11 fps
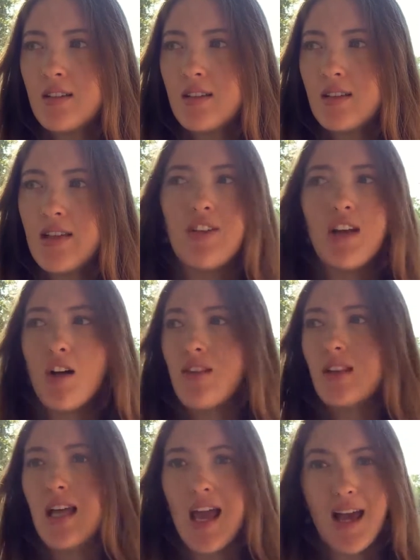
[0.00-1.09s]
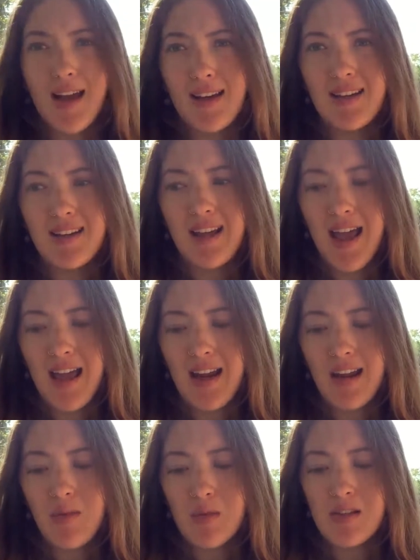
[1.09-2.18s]
living on the land, and
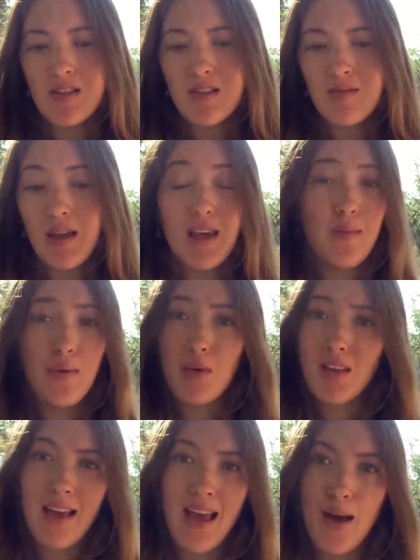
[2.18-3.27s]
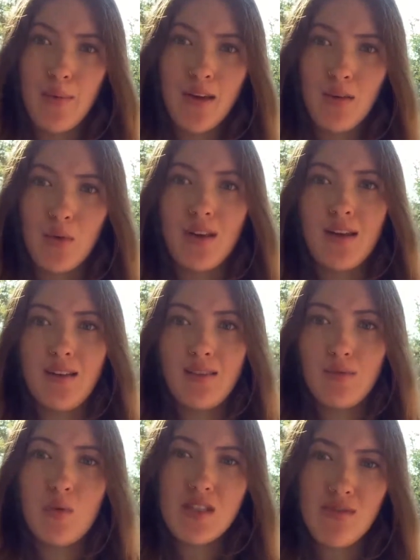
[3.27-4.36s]
it was making me really happy and really
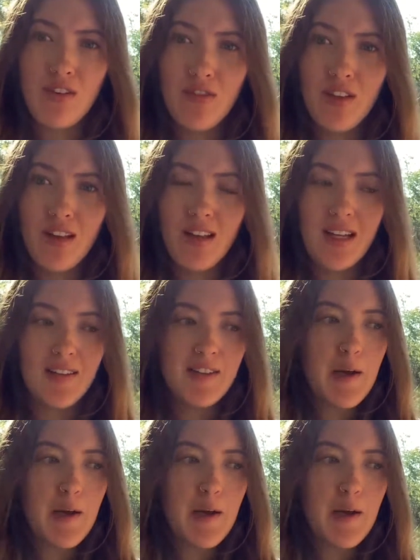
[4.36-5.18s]
was fulfilling.